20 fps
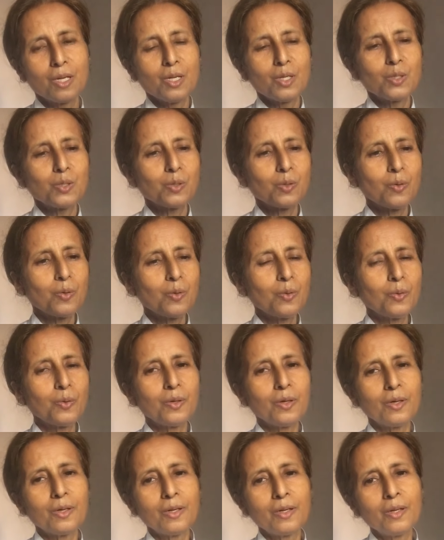So
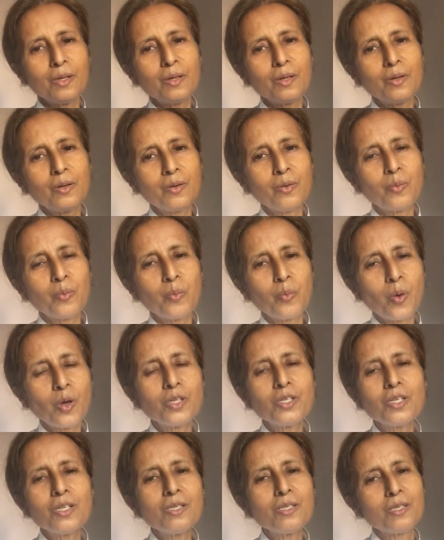
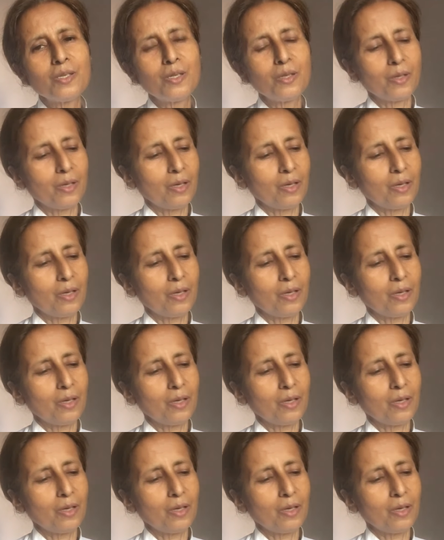what is